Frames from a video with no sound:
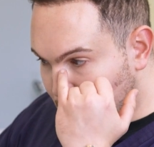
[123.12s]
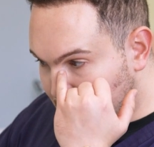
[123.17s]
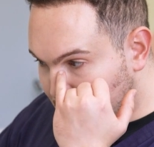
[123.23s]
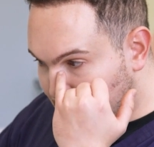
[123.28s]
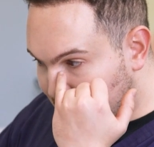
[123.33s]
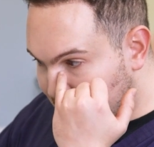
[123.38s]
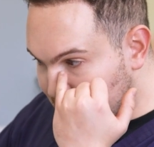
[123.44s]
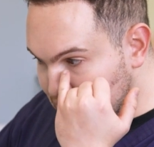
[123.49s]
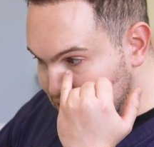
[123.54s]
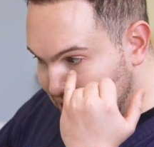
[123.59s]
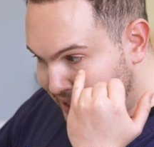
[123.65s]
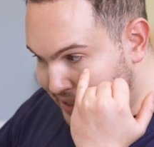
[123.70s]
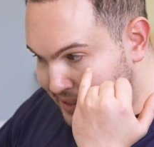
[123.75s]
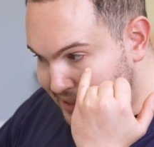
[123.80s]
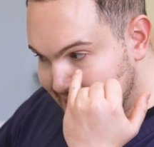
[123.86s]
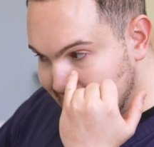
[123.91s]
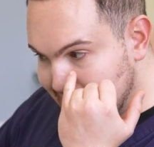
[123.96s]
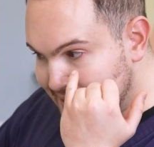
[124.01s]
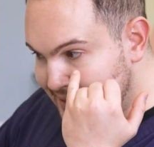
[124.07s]
when we
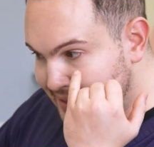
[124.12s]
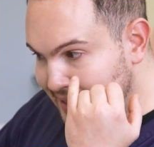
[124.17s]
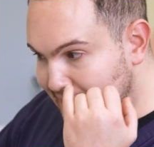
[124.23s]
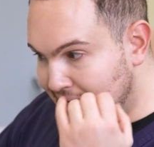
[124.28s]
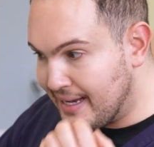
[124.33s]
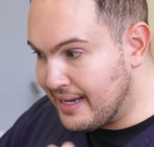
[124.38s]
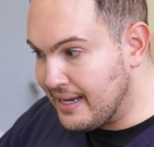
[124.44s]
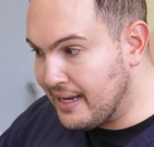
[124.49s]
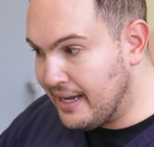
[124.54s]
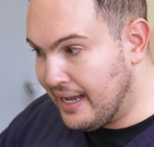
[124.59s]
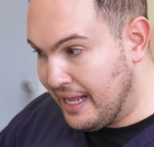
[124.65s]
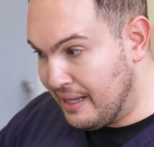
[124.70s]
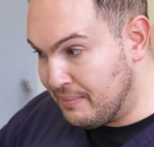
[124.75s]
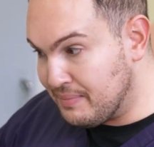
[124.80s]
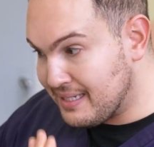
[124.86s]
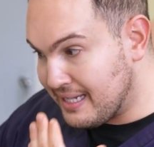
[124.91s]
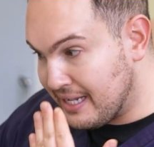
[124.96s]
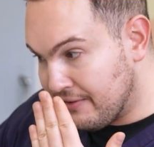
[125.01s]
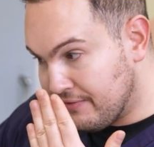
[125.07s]
inject it, it
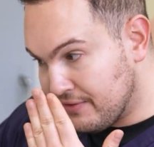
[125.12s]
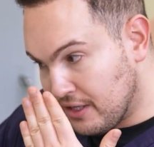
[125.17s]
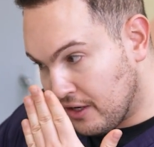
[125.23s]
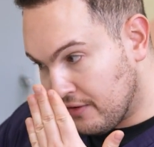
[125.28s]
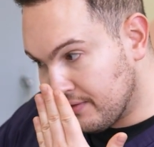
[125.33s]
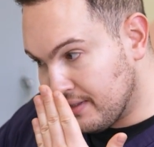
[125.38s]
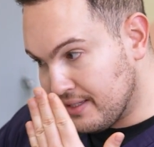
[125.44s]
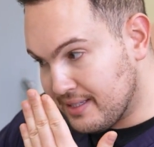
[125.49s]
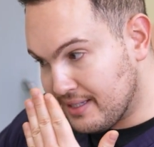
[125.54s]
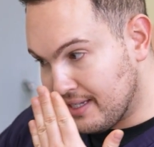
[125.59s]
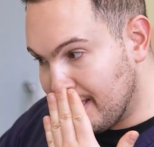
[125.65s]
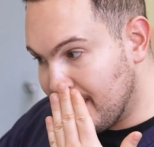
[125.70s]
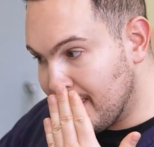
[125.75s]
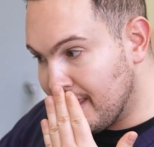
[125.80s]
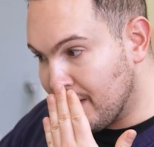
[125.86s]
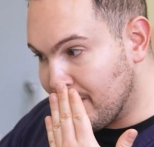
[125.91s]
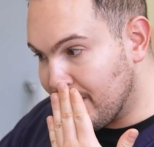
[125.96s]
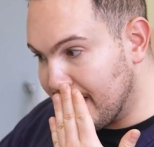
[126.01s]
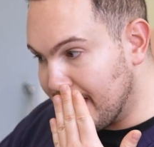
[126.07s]
helps lift off the skin
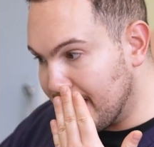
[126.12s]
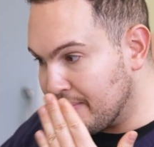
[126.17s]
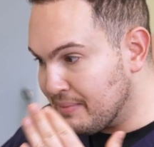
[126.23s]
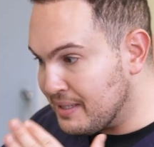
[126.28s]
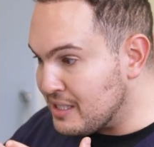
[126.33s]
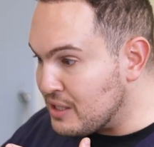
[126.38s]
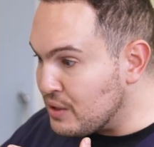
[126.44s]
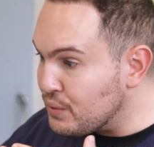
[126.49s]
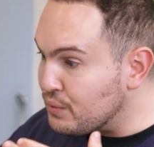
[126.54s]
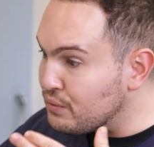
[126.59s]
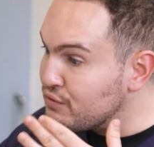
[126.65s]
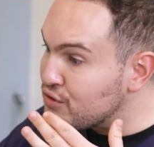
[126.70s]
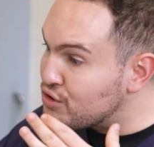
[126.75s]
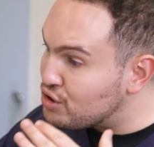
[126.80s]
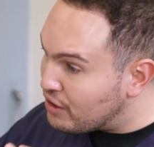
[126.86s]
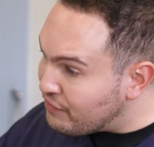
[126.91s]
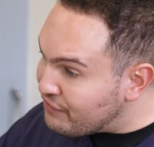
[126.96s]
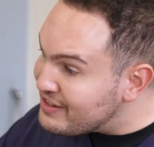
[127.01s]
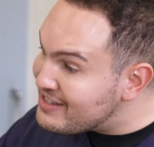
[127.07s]
there a little bit, so it
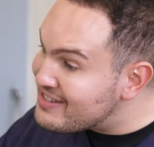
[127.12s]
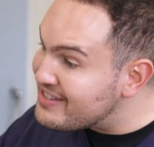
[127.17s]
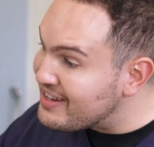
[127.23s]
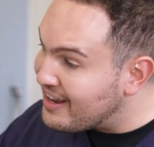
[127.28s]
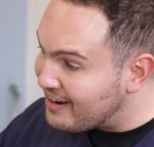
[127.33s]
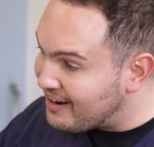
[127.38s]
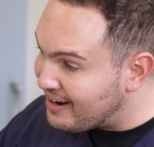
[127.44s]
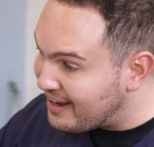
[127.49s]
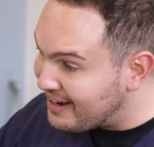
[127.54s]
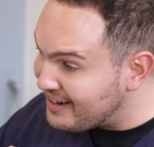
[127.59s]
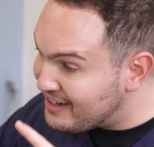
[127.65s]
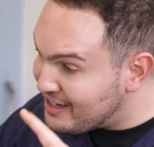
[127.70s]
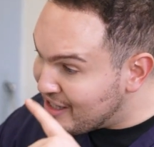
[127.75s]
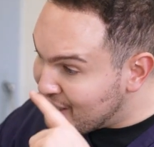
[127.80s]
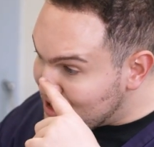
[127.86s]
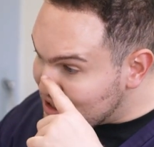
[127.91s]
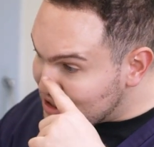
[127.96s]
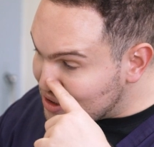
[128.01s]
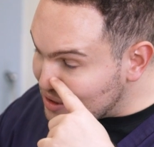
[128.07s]
softens that line,
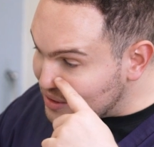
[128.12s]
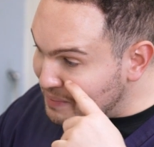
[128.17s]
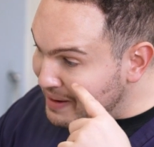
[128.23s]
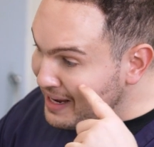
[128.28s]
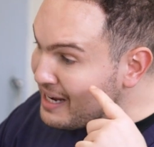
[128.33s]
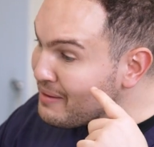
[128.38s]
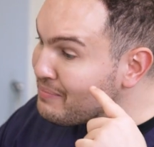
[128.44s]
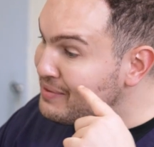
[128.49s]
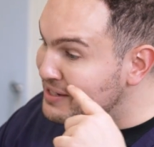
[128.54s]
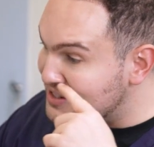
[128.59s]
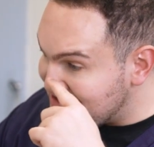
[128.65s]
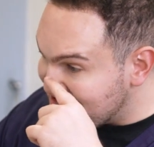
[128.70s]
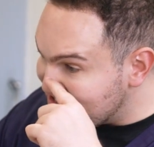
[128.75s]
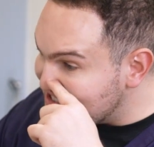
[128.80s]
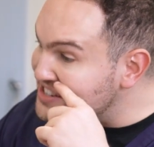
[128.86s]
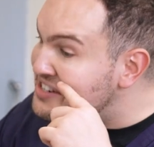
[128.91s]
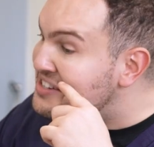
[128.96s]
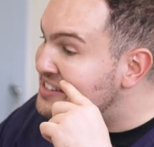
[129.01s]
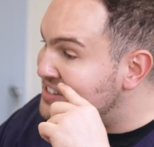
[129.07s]
so the makeup doesn't
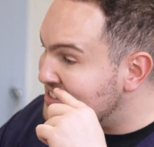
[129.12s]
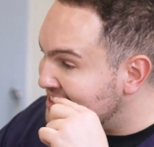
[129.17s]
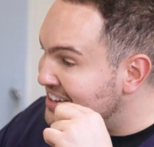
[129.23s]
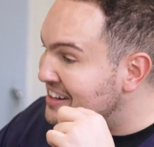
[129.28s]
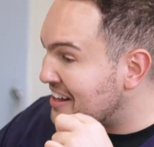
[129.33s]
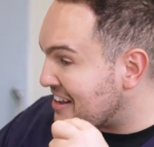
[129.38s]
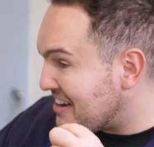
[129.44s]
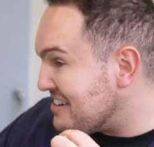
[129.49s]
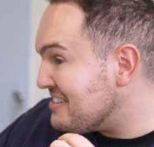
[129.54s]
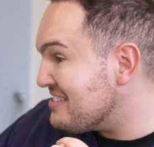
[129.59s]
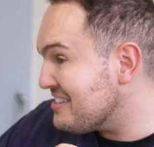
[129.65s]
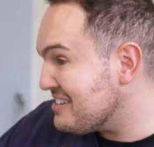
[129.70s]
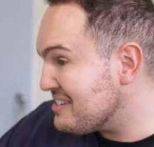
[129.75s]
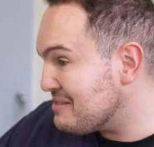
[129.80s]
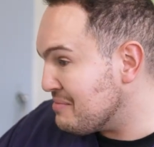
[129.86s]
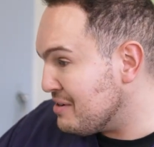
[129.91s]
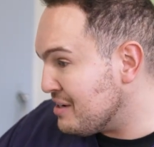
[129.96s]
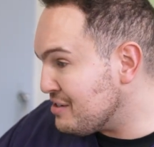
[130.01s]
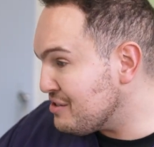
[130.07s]
sit in the lines
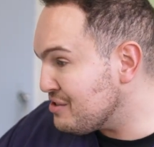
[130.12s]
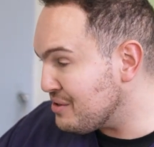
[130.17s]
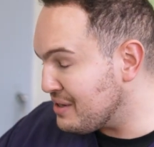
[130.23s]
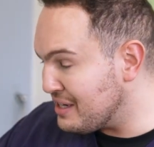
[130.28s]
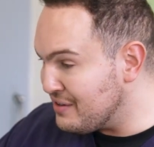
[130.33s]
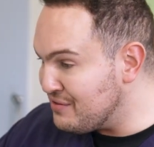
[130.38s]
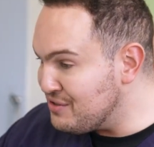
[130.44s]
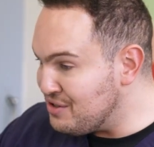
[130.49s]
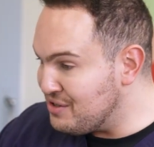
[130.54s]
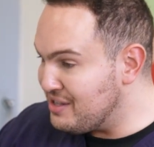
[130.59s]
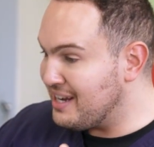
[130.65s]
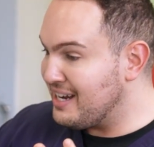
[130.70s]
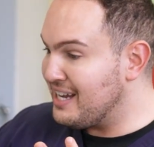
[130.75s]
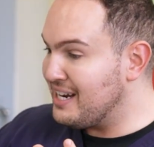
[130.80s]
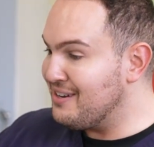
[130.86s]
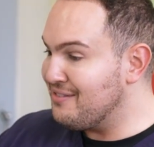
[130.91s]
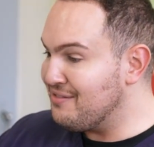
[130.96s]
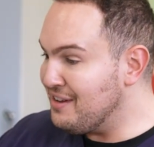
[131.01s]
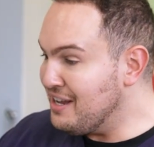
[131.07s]
as much. So it gives you that
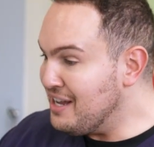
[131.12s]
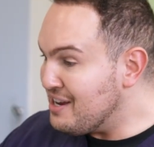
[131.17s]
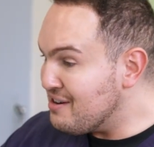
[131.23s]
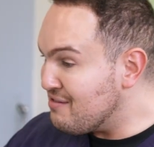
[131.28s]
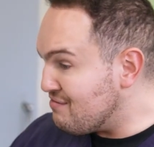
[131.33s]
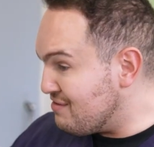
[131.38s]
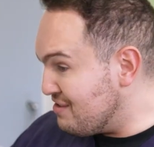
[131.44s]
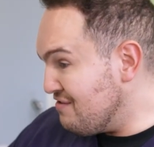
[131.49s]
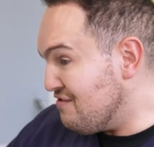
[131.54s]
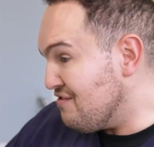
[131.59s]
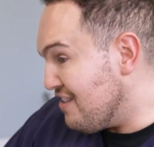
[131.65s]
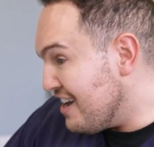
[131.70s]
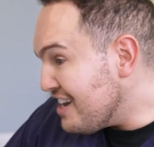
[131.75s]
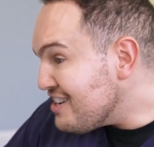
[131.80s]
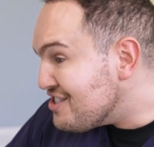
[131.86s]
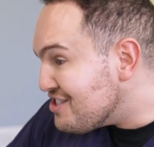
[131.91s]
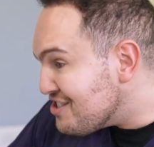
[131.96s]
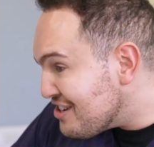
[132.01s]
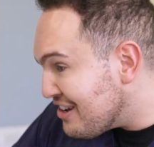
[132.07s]
kind of
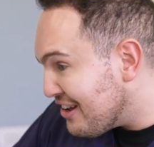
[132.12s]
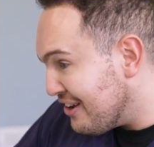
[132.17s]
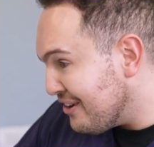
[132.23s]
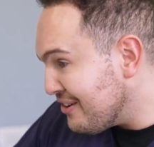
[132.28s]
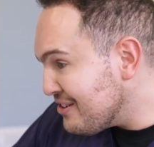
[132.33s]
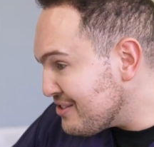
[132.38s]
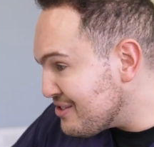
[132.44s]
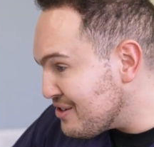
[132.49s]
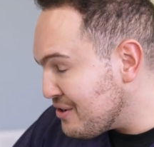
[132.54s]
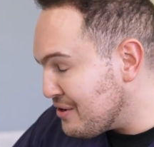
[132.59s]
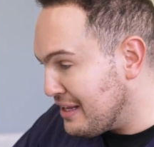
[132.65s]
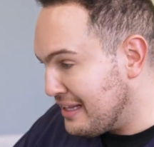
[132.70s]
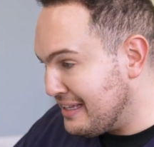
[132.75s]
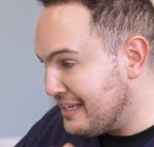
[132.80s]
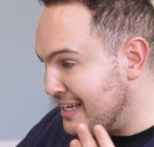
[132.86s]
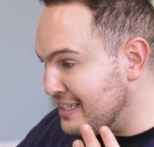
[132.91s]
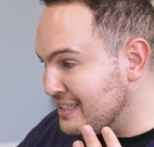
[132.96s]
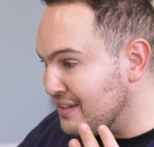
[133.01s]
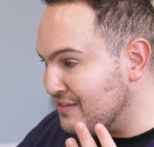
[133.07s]
refreshed look. So at
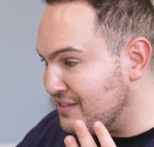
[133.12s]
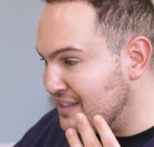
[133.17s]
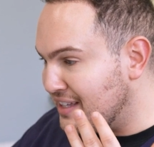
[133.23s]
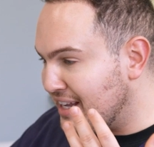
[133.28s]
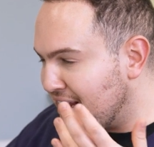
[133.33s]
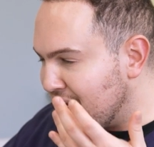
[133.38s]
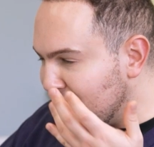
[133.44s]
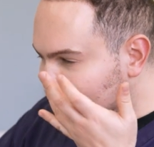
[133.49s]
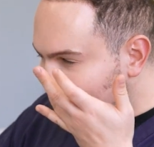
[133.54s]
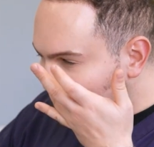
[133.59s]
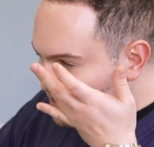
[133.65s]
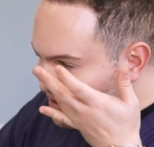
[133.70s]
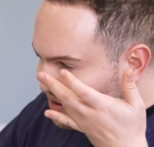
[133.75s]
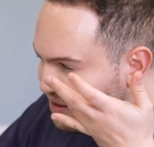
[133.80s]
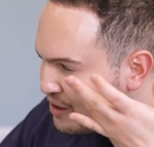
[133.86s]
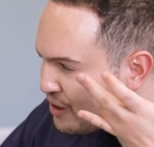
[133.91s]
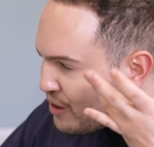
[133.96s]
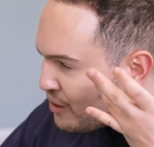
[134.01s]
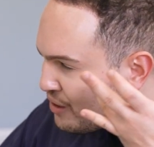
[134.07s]
the end of the day, it
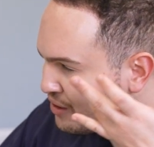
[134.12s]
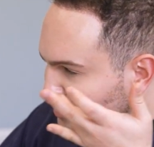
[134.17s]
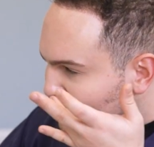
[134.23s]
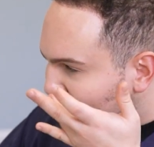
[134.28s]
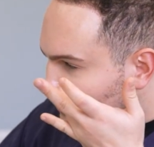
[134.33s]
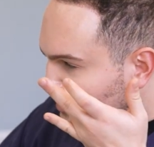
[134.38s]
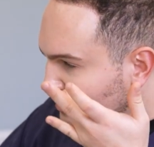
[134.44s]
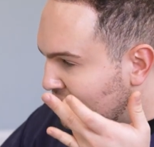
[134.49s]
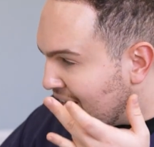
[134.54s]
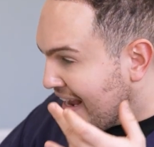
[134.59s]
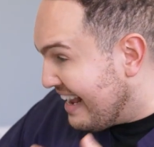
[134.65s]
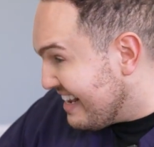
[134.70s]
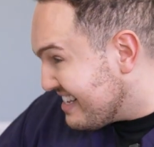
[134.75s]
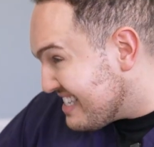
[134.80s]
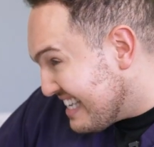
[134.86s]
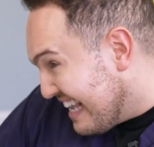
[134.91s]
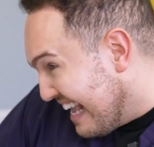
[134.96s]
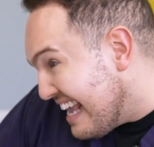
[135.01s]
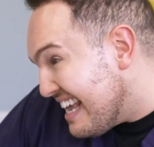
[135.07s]
doesn't look
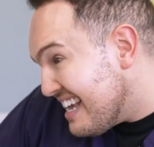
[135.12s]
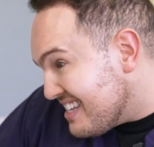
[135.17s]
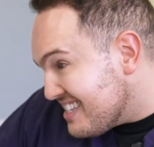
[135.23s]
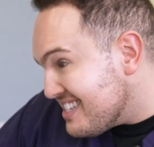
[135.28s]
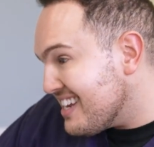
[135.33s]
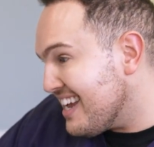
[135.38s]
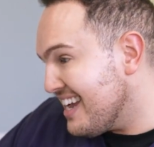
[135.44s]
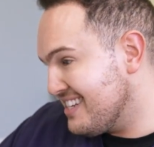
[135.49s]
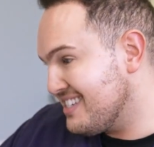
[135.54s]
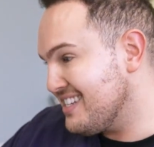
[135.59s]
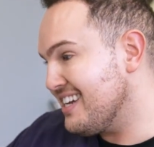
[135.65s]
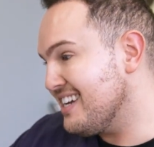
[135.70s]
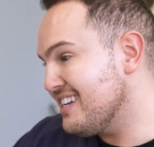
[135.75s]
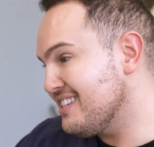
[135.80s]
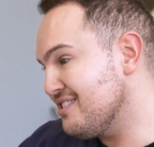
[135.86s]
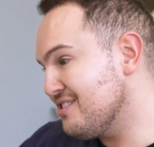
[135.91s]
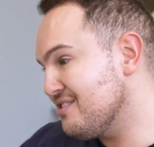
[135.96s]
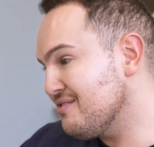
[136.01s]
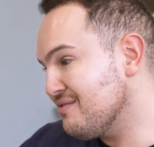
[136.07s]
as caked as it
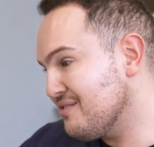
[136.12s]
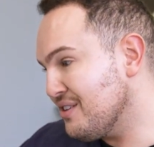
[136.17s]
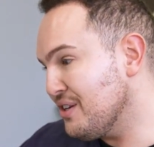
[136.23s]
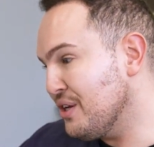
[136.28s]
is,